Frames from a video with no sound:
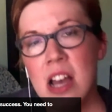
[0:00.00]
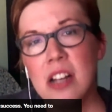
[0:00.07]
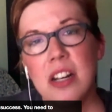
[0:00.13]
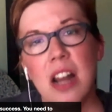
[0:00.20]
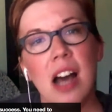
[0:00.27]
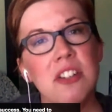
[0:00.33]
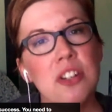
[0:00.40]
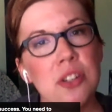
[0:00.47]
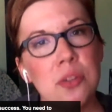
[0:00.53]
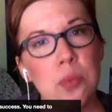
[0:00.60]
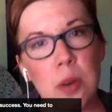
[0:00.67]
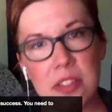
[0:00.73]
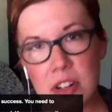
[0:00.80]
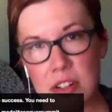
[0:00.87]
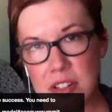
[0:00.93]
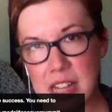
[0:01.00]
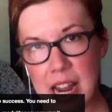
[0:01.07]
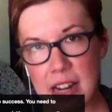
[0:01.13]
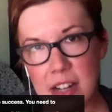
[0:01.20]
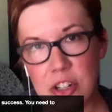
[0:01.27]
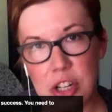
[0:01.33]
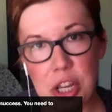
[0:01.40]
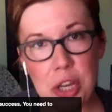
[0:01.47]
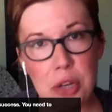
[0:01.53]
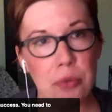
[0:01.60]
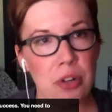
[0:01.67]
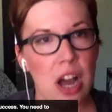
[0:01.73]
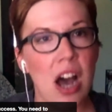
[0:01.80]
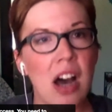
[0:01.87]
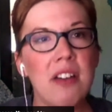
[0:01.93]
not just what they're saying to you,
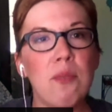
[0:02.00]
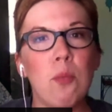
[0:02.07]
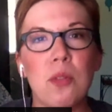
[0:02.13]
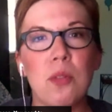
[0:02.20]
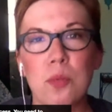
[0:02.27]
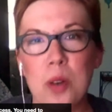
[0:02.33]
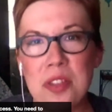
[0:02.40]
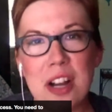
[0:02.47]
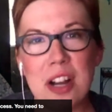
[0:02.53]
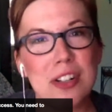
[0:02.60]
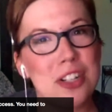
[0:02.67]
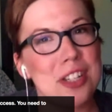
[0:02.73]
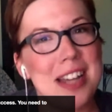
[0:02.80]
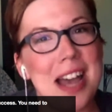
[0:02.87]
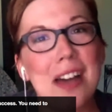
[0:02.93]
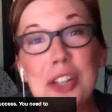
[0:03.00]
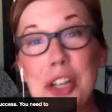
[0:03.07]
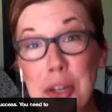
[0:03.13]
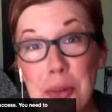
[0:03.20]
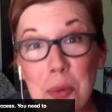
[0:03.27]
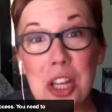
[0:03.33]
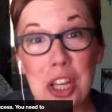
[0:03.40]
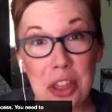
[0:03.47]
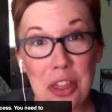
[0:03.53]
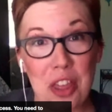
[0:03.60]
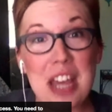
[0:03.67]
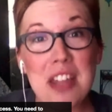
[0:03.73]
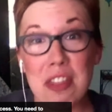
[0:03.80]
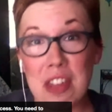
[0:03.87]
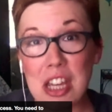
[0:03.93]
not when they're just telling you what
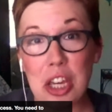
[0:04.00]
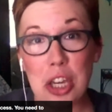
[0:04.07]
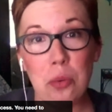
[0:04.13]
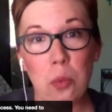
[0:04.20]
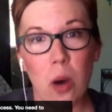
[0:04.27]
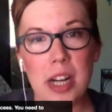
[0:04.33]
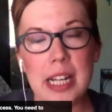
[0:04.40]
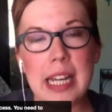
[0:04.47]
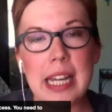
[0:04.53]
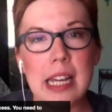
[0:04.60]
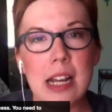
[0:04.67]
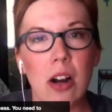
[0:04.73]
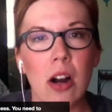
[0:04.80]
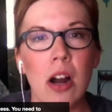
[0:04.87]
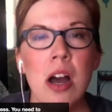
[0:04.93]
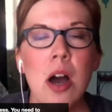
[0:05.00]
they think you want to hear,